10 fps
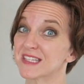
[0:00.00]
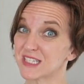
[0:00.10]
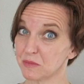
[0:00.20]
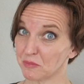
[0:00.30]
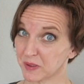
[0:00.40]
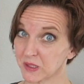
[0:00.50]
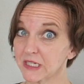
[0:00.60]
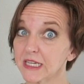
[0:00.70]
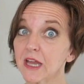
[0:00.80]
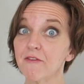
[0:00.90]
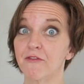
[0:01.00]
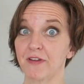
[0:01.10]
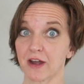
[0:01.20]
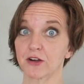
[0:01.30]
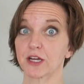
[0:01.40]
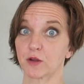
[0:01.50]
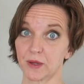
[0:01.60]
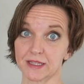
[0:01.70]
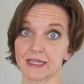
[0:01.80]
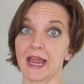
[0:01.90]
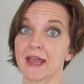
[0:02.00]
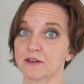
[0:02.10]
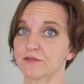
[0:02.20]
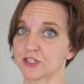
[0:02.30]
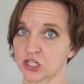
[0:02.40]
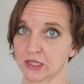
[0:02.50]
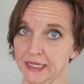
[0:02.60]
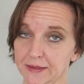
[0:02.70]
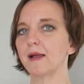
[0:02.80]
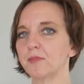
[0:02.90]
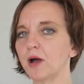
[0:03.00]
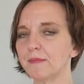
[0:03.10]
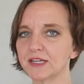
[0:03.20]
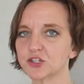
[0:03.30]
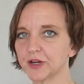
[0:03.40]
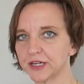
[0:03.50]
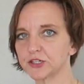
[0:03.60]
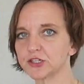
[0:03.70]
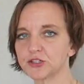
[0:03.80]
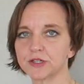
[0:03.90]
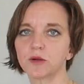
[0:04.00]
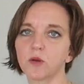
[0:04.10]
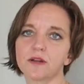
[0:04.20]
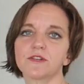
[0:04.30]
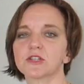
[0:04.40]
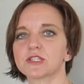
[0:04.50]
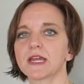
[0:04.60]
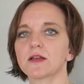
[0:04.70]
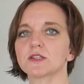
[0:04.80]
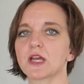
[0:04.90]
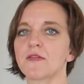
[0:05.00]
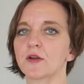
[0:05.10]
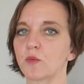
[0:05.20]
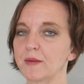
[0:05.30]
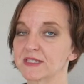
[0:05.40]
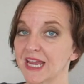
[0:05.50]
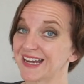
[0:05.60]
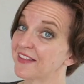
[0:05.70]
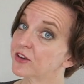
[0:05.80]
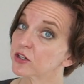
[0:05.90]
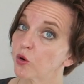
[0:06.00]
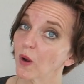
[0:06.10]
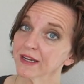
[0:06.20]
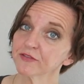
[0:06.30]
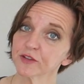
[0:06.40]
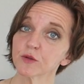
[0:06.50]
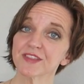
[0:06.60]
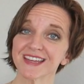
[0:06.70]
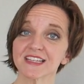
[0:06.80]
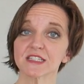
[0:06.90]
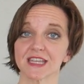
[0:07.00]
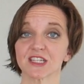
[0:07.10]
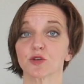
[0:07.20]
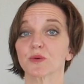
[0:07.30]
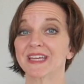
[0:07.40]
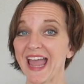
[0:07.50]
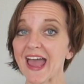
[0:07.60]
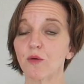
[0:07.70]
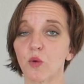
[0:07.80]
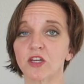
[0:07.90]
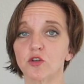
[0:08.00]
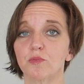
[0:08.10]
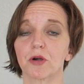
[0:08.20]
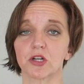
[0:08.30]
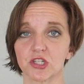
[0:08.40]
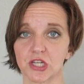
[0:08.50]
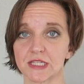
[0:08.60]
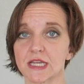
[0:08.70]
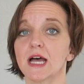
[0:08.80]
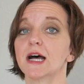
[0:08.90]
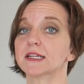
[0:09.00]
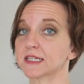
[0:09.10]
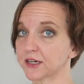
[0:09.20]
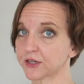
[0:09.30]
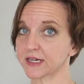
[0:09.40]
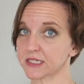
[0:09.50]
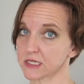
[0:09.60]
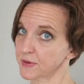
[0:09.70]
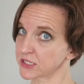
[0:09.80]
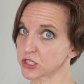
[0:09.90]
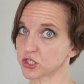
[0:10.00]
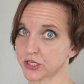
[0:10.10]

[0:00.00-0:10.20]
stability very quickly and efficiently. I bought my trainer during one of their sales on their website, and there are quite a few things that you get when you purchase a TRX suspension